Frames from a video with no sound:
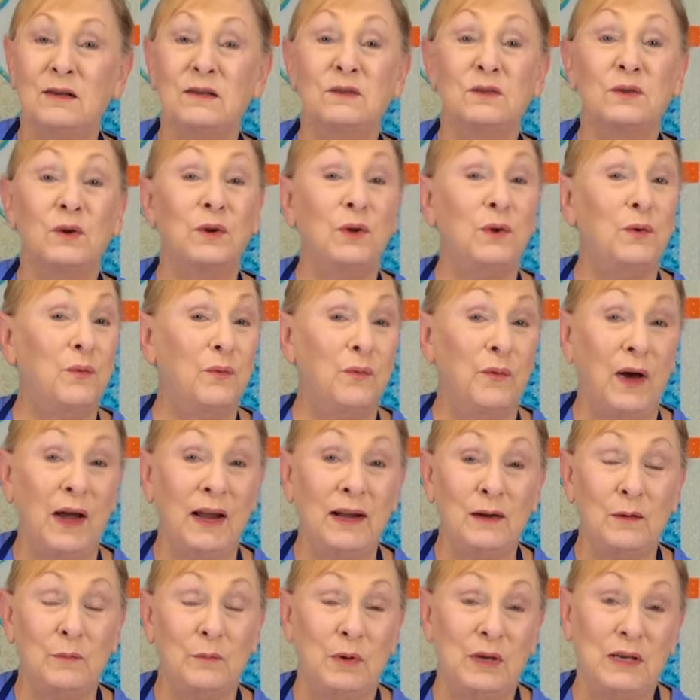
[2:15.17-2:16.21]
So you
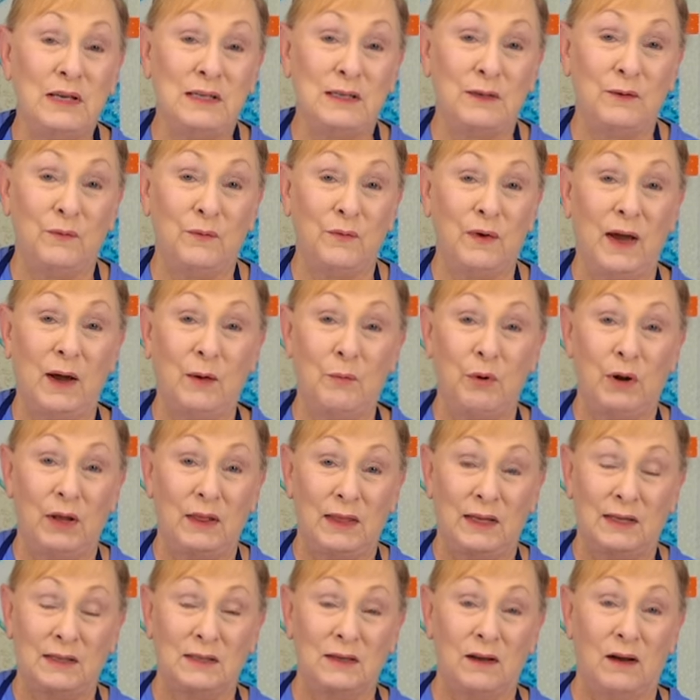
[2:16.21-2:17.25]
find a piece of
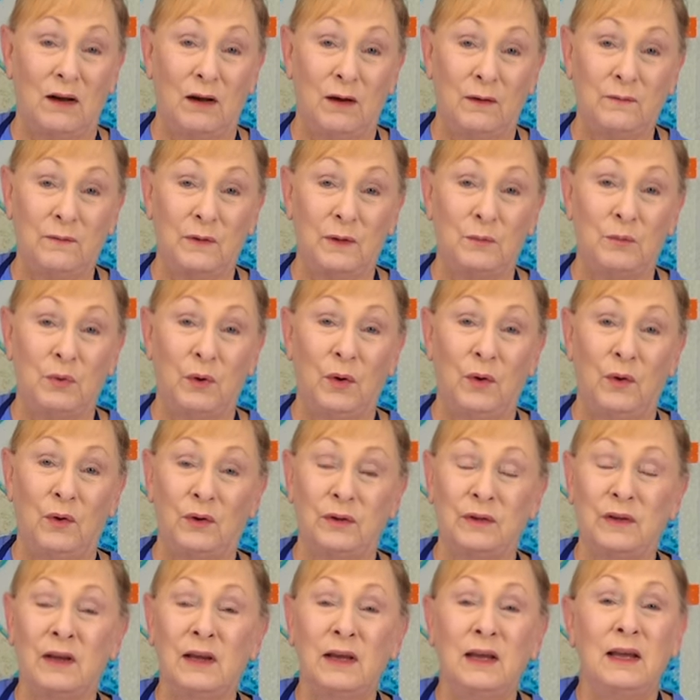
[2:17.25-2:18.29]
fabric that's off the
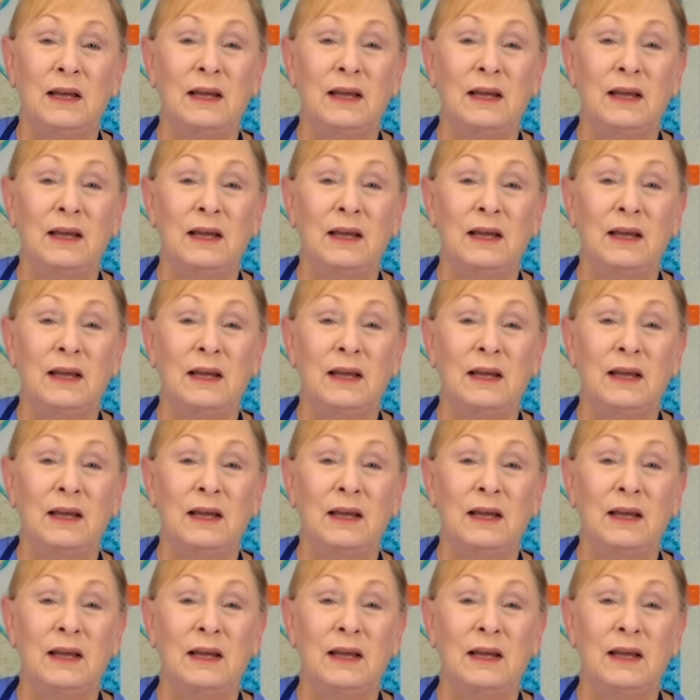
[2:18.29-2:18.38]
bolt.